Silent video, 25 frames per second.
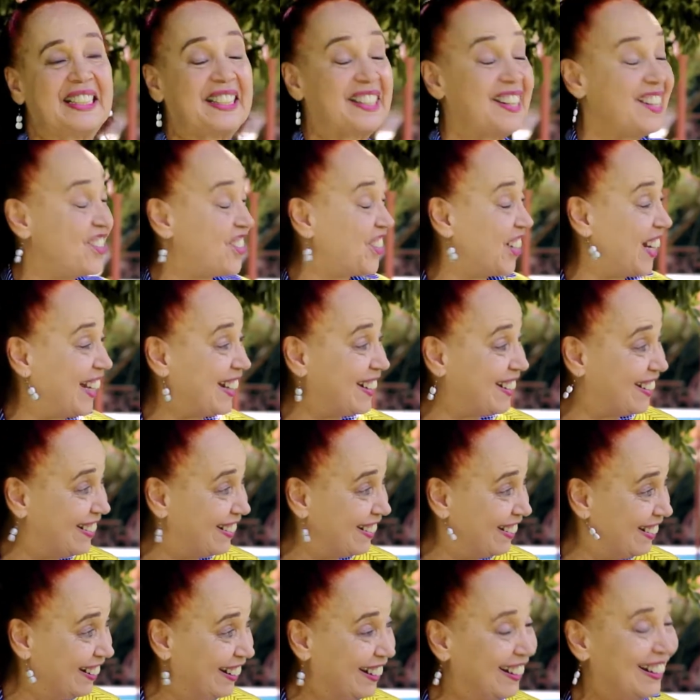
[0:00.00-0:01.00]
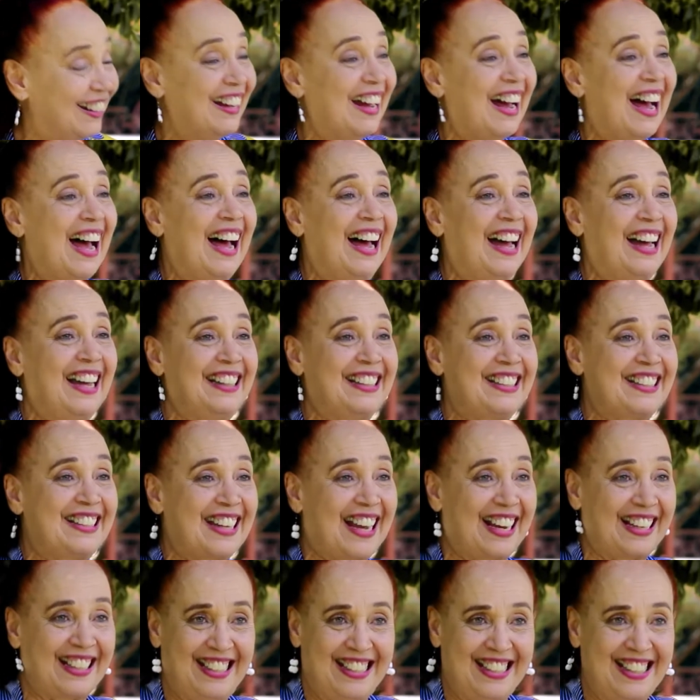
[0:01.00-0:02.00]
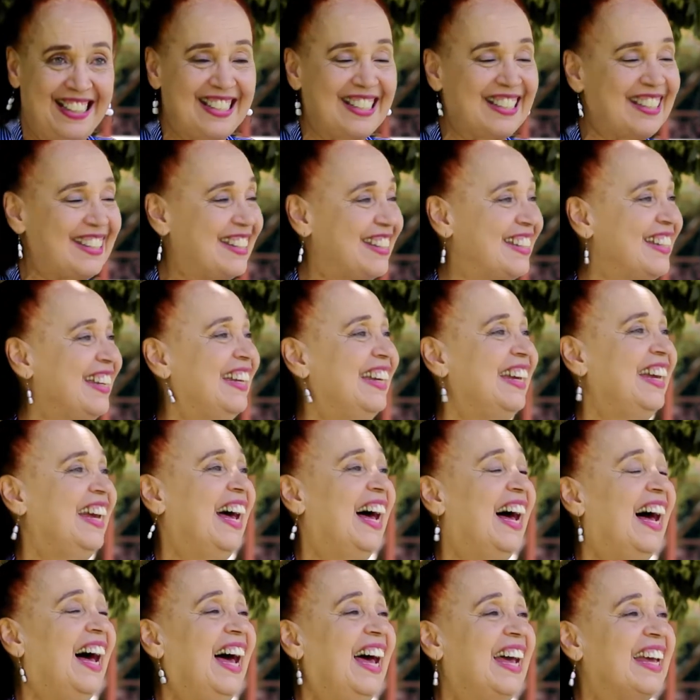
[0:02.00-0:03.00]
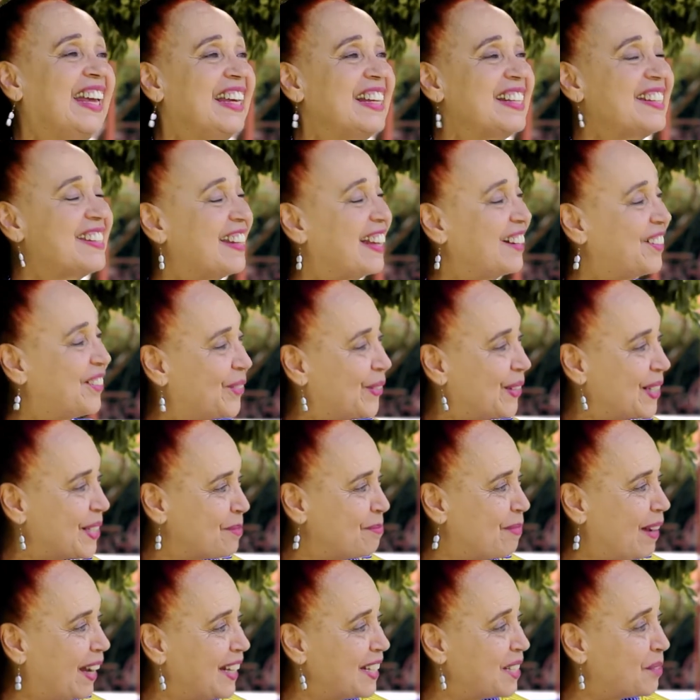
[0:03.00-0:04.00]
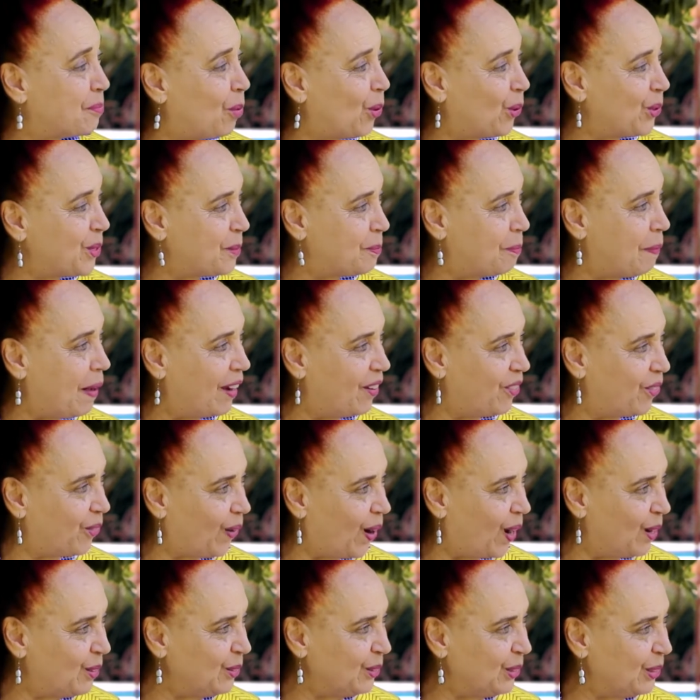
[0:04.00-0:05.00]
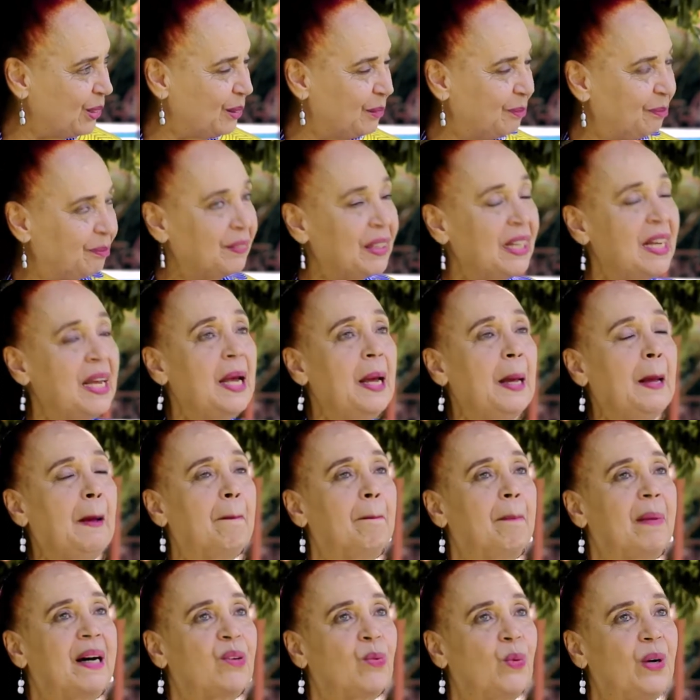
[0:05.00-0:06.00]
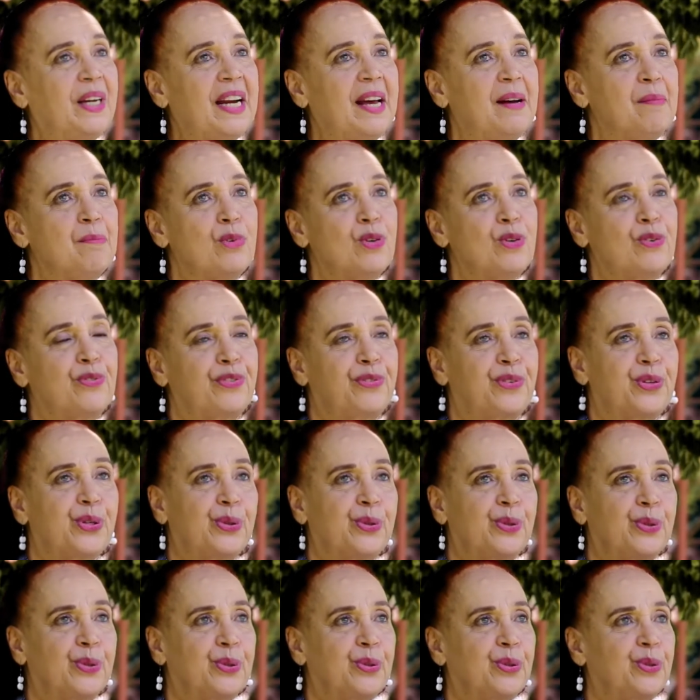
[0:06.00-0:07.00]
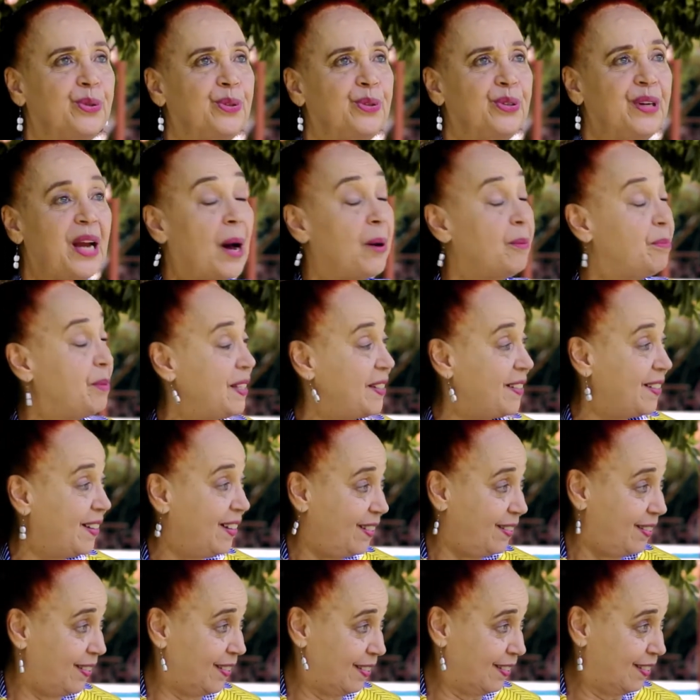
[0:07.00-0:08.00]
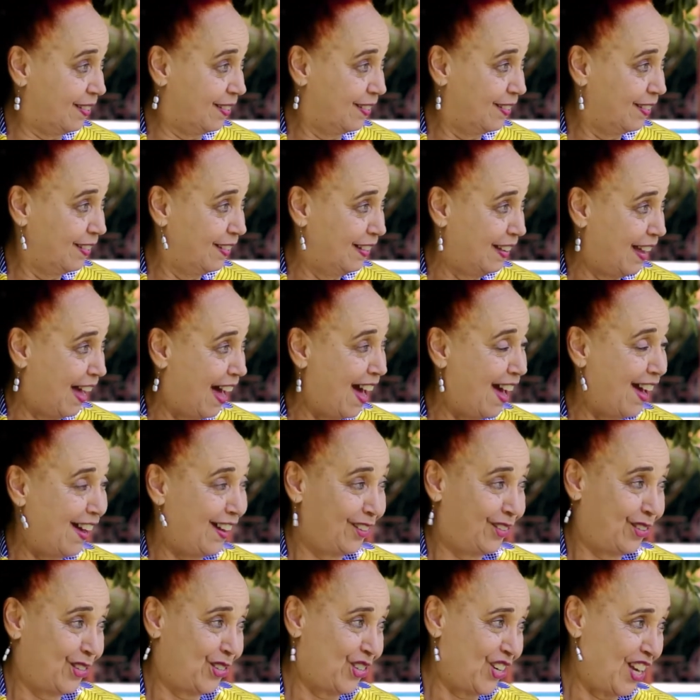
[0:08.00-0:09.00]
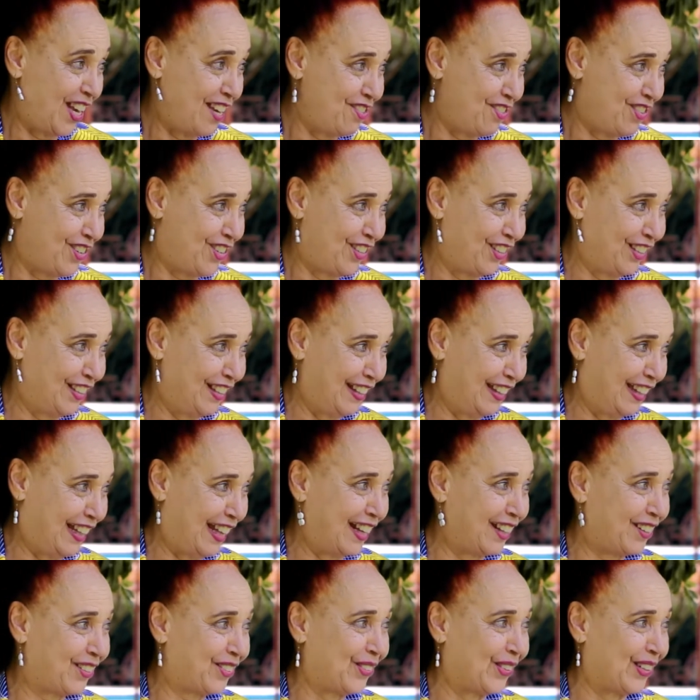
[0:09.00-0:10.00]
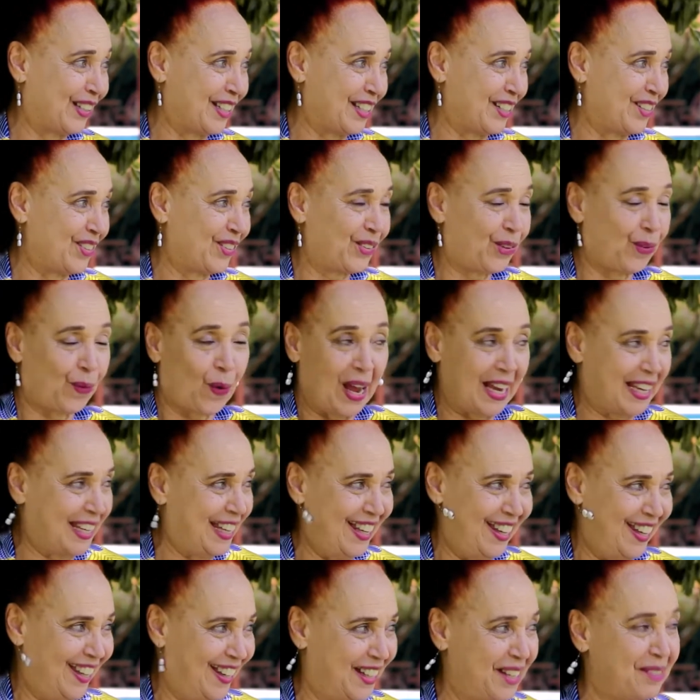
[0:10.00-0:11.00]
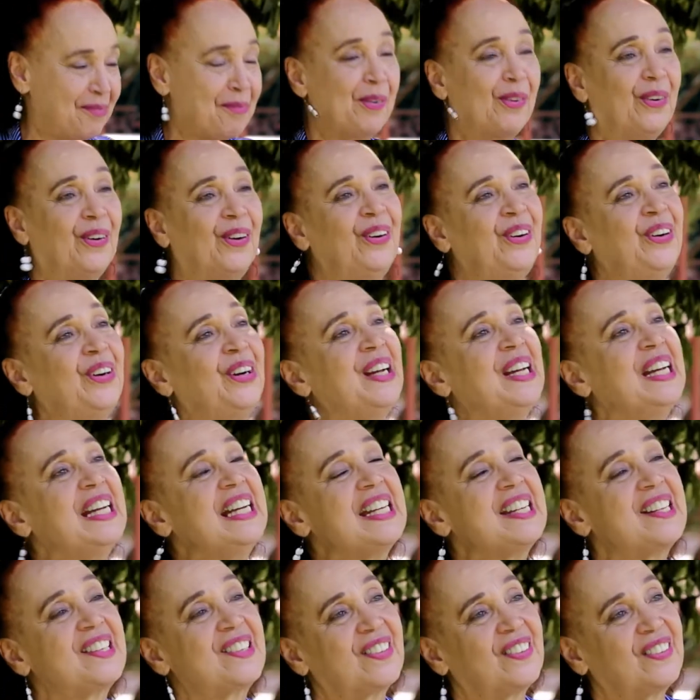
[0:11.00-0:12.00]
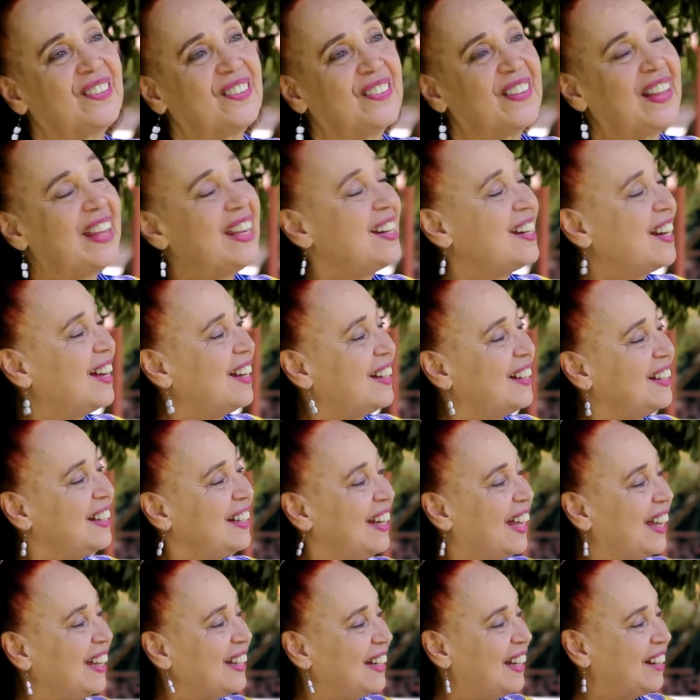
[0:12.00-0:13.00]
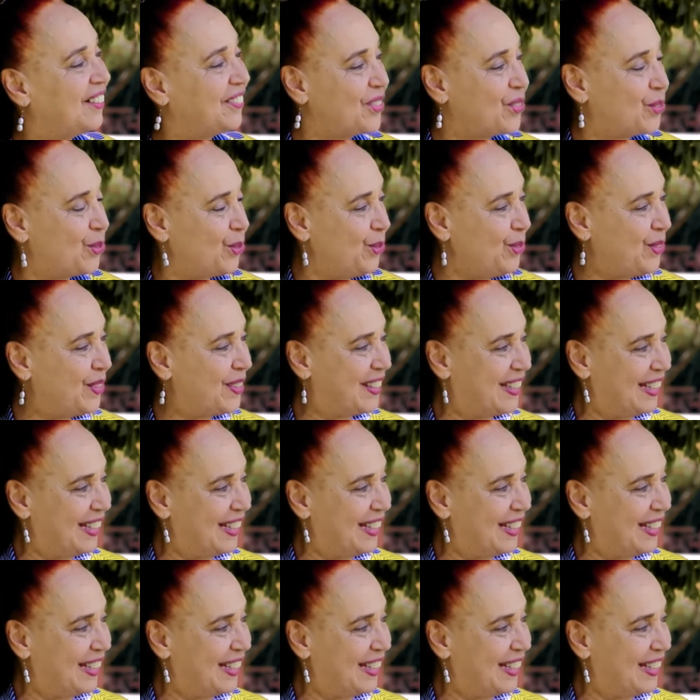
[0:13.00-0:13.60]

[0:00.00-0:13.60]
T-shirt and khakis. I guess that was my sports background. But when I moved to now business, I had to change. That was not working anymore. So then I love suits,